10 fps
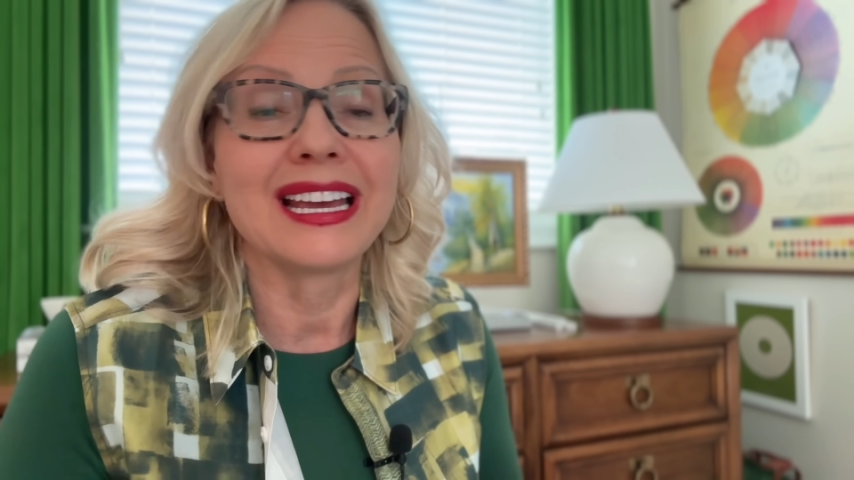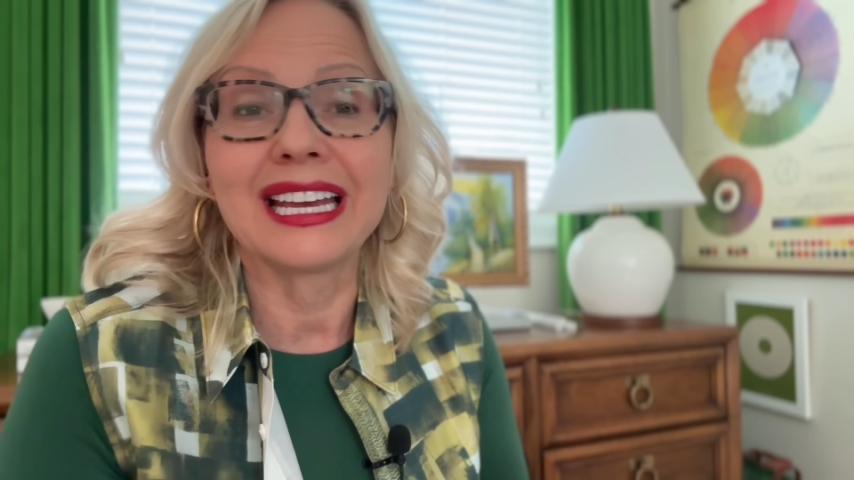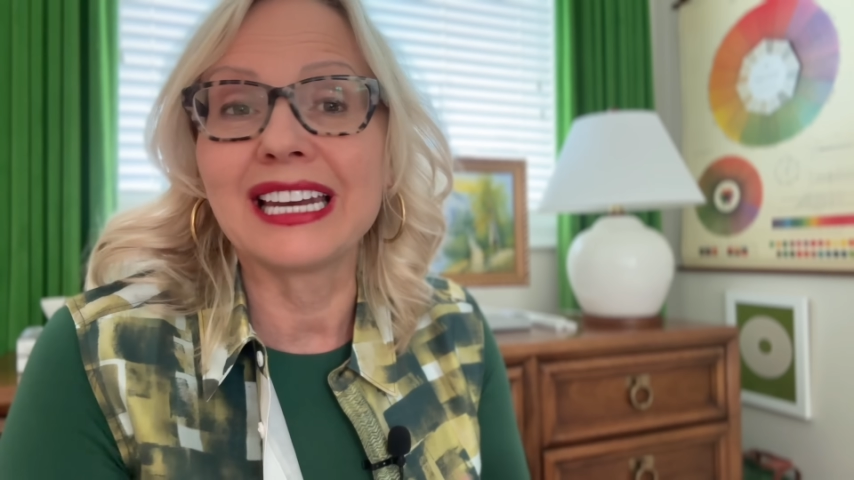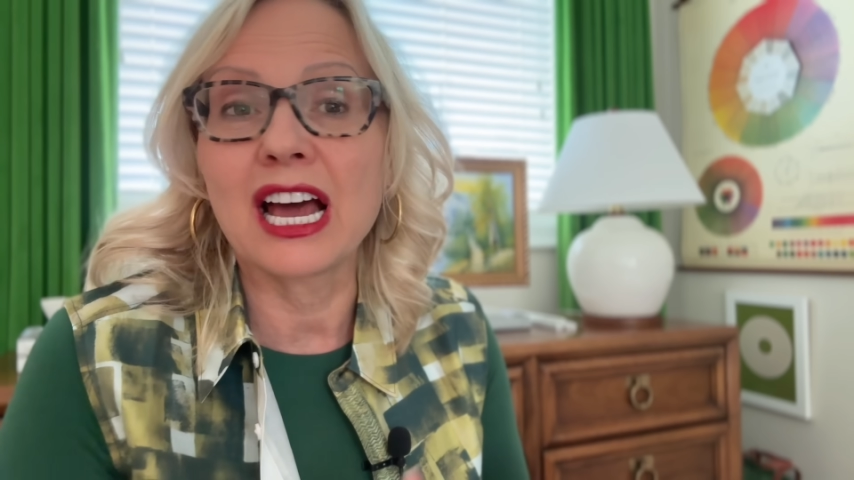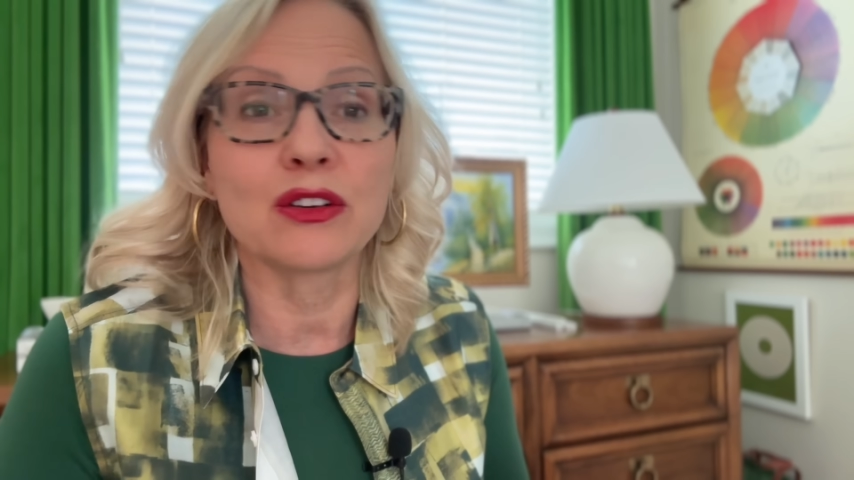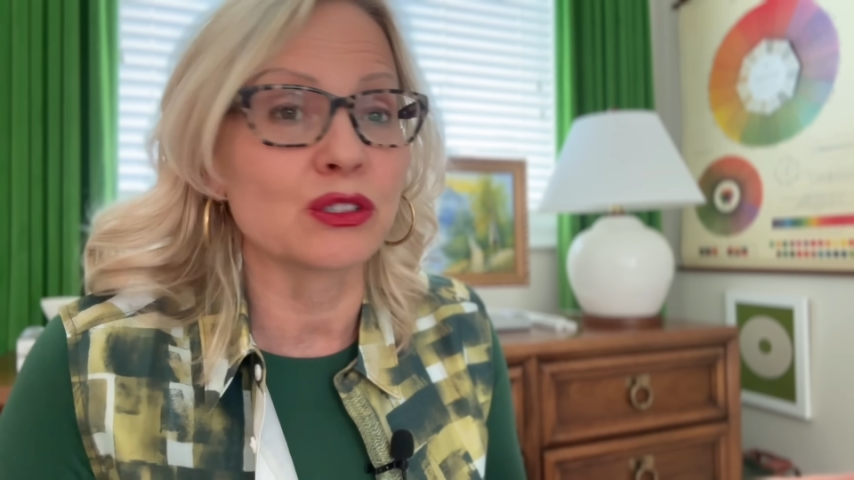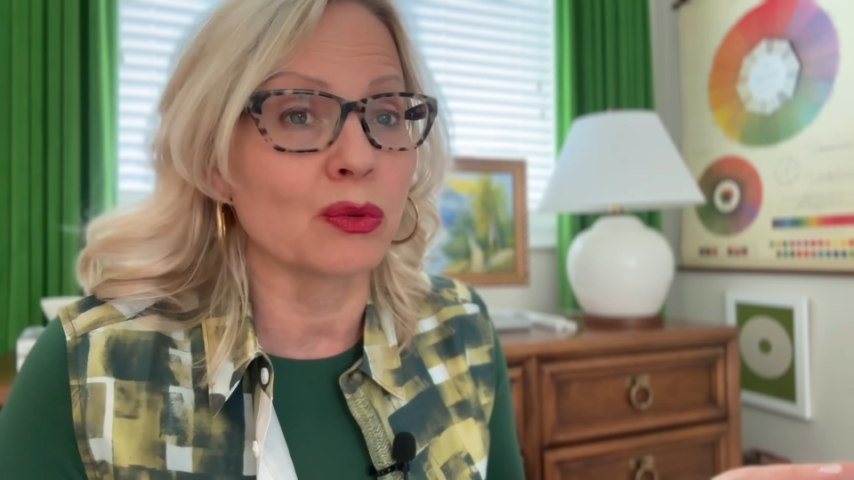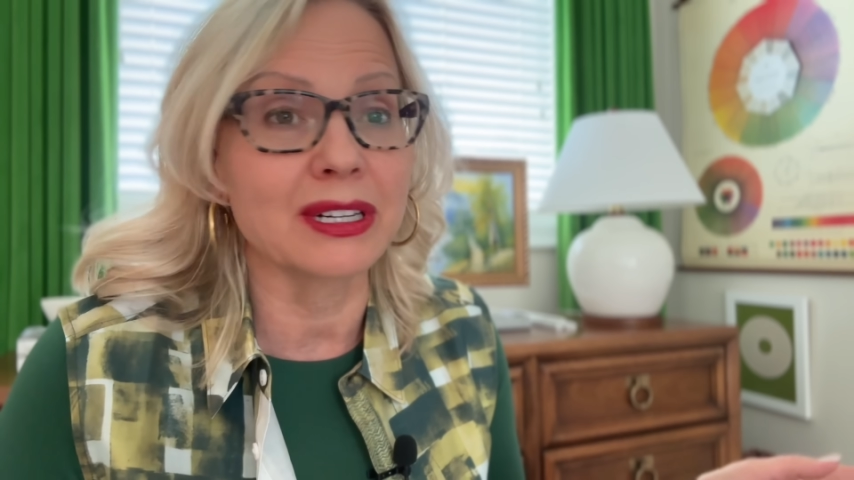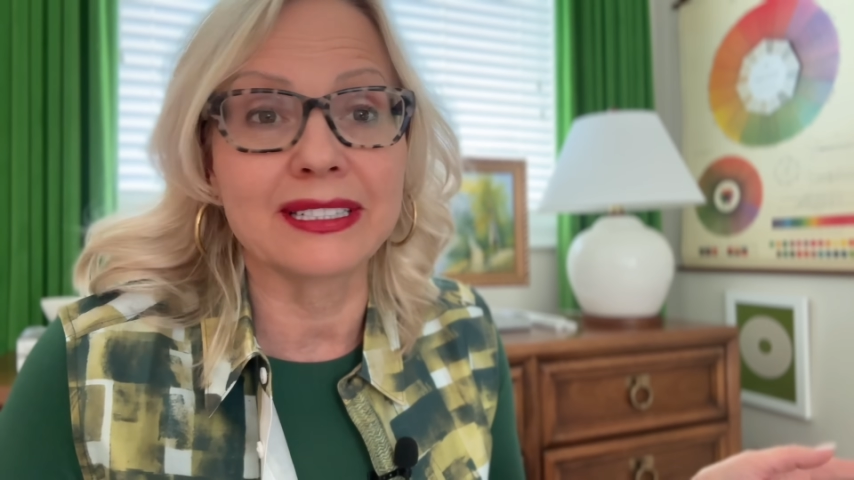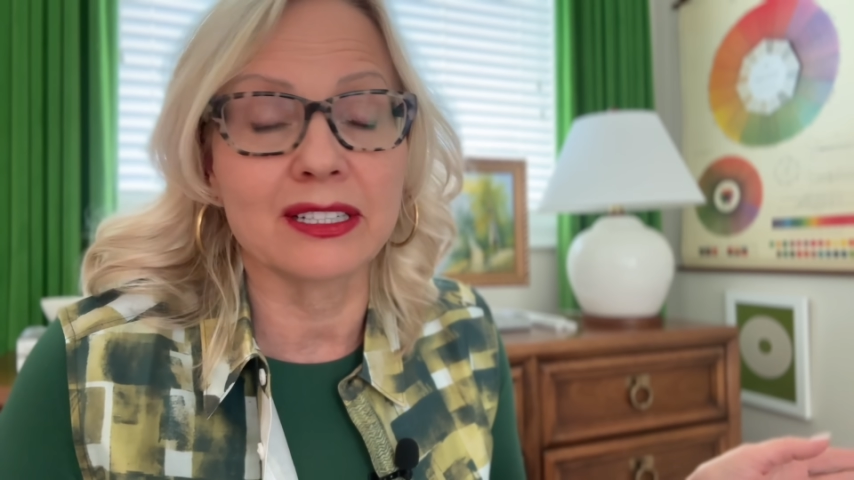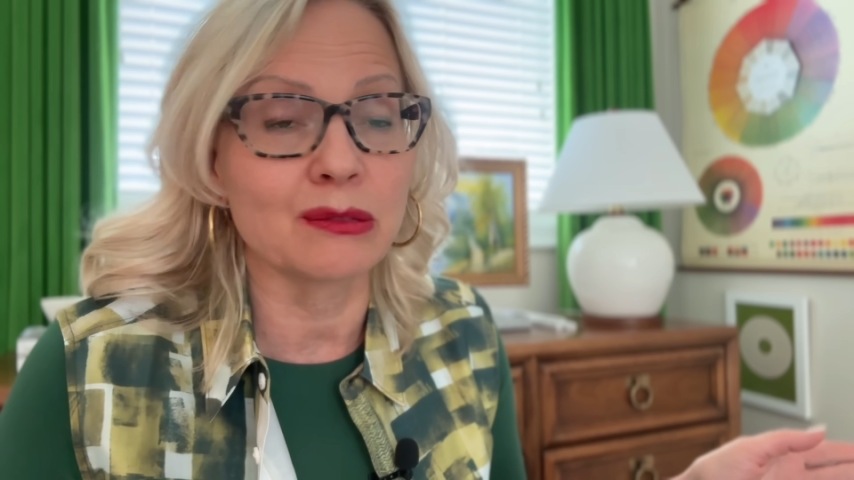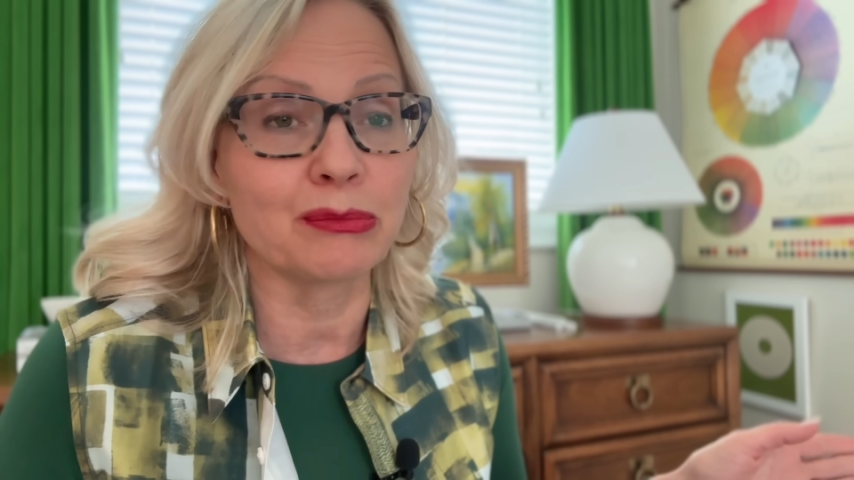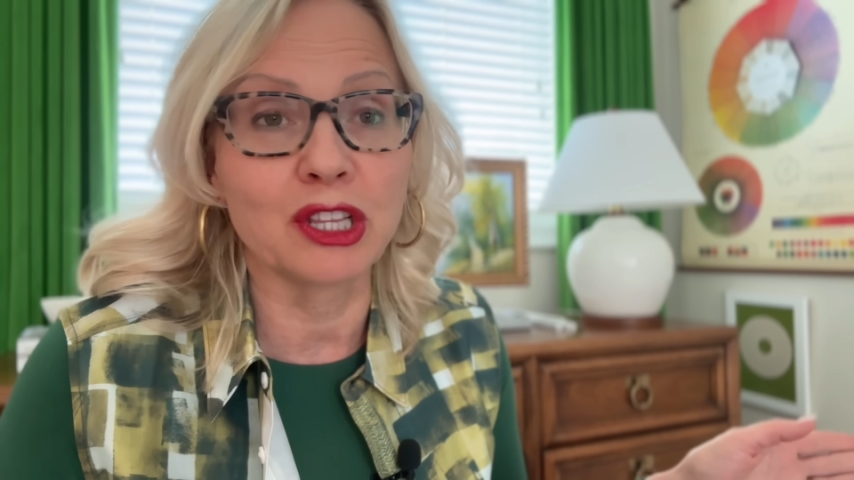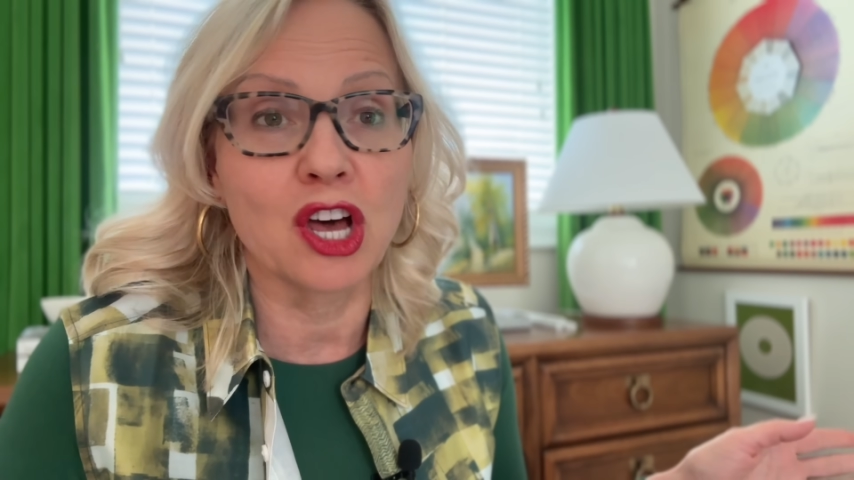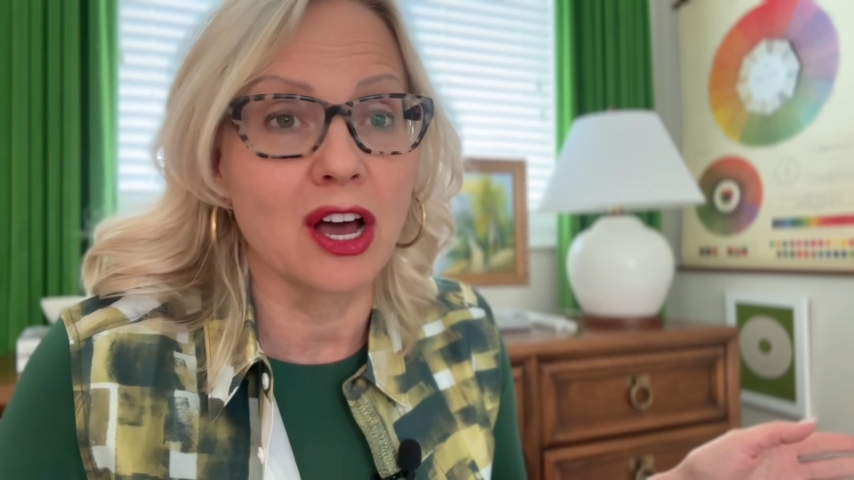in a house where it doesn't
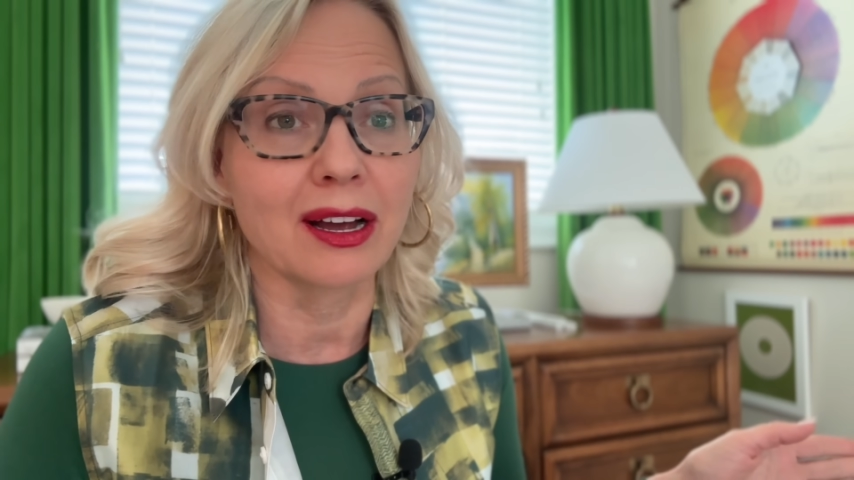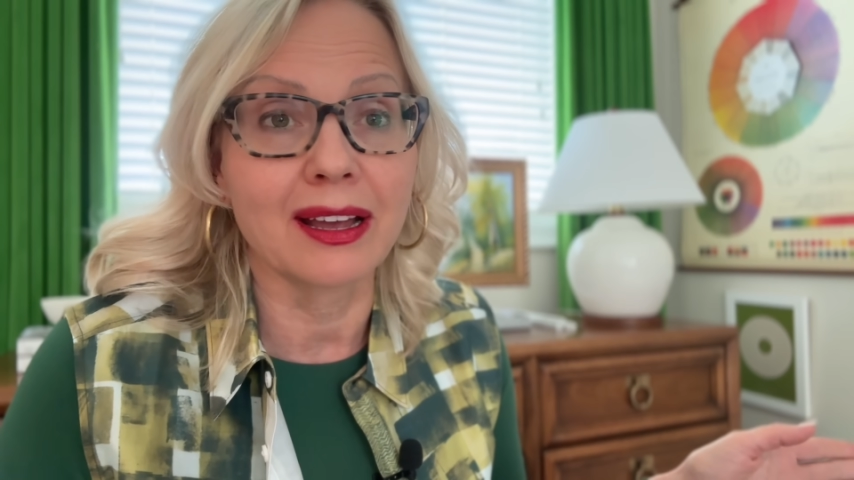belong.